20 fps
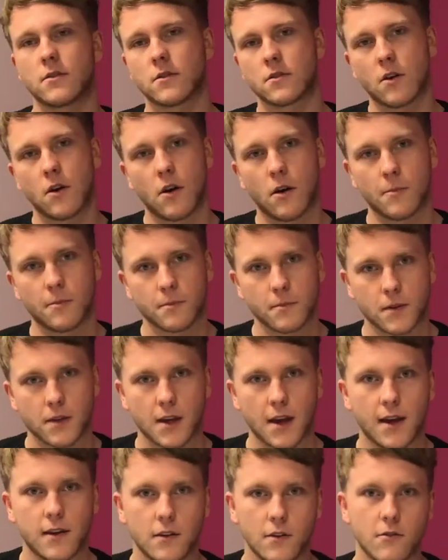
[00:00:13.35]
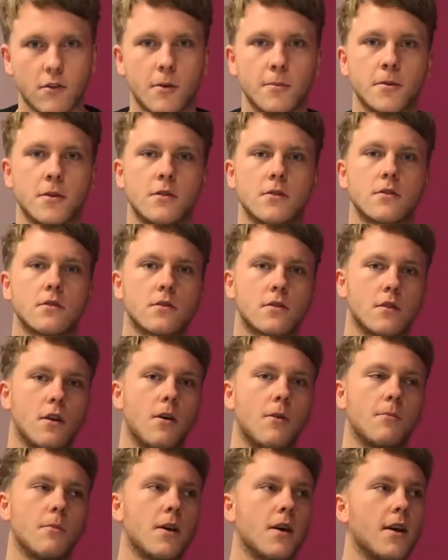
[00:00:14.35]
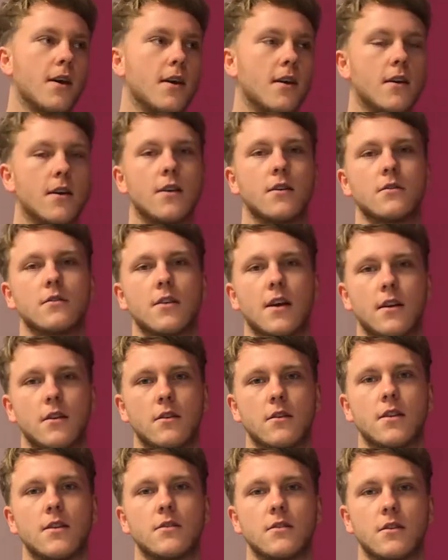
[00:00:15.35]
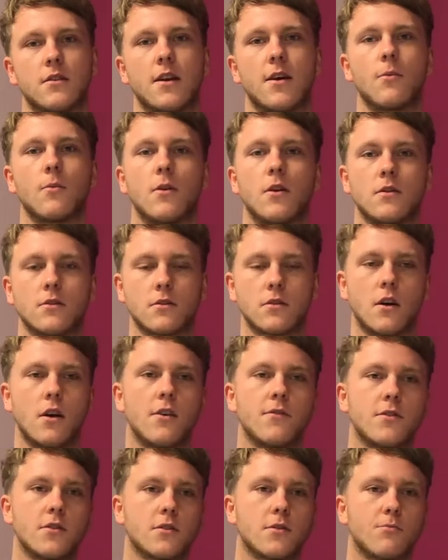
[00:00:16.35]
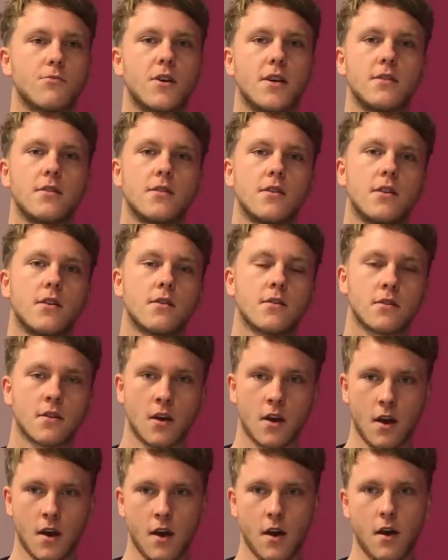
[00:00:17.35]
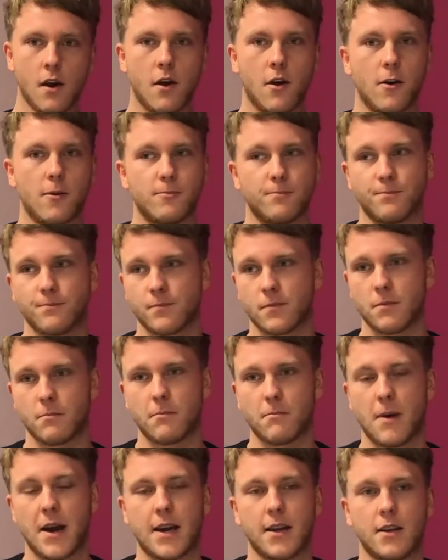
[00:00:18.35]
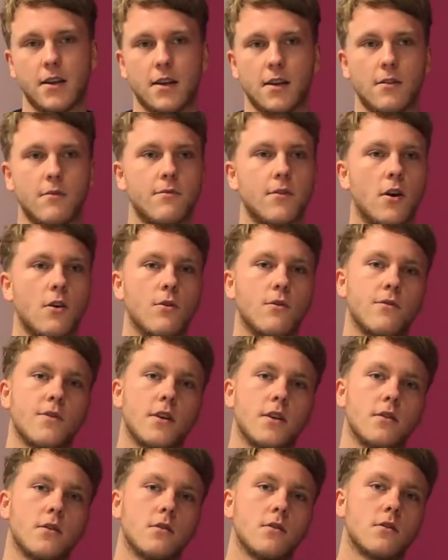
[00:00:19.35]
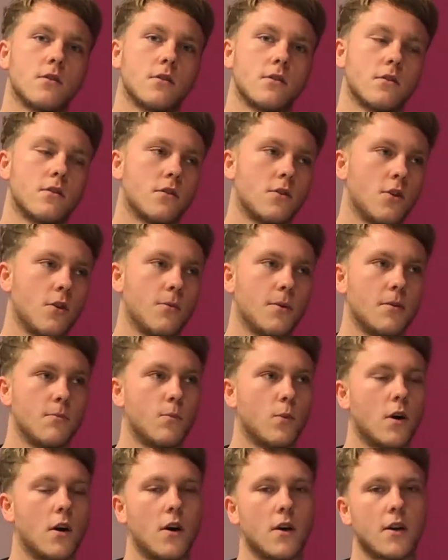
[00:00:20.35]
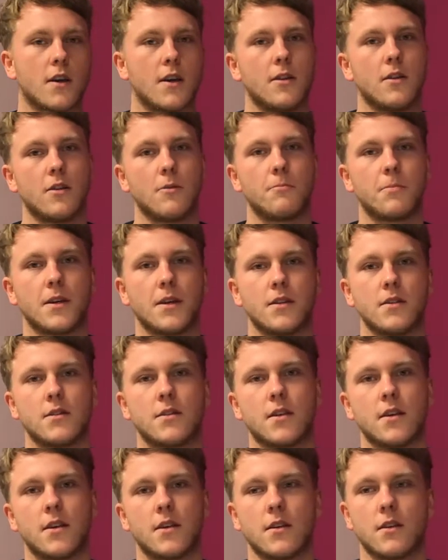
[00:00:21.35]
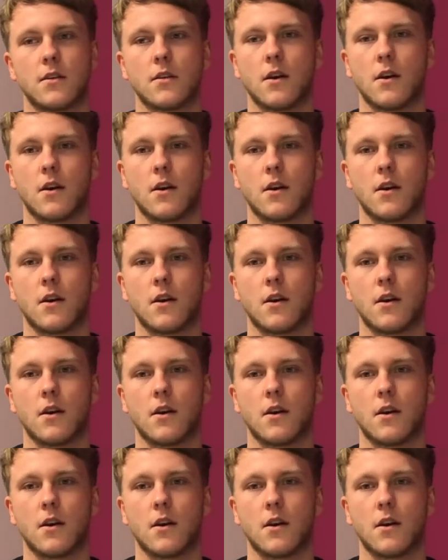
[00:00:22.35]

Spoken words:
so I'm Kennie Roberts. I'm here at Telent as a network service apprentice, mainly involving doing work in the BT